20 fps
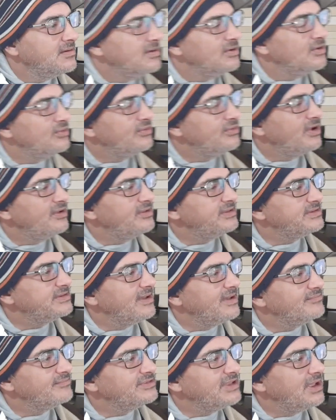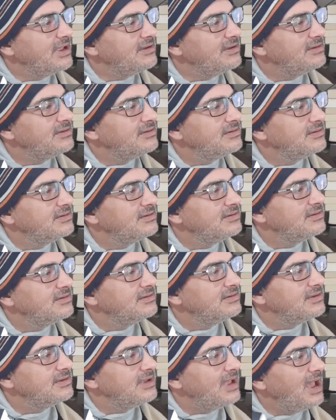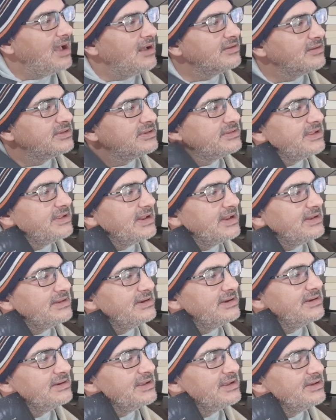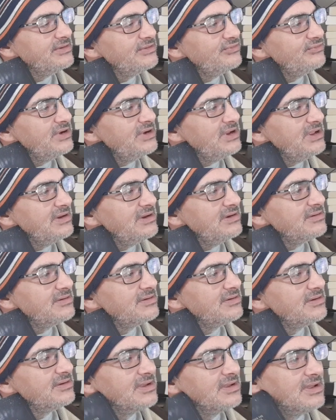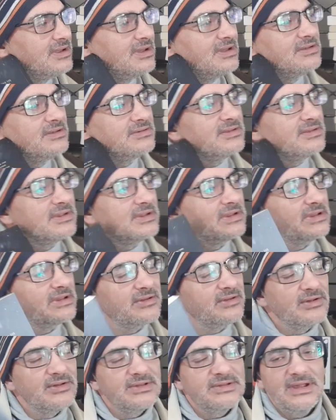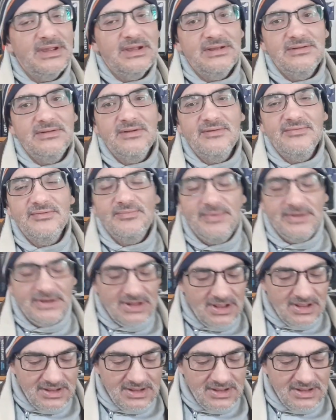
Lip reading: wrote something else that I didn't get to read. So this is her second novel, but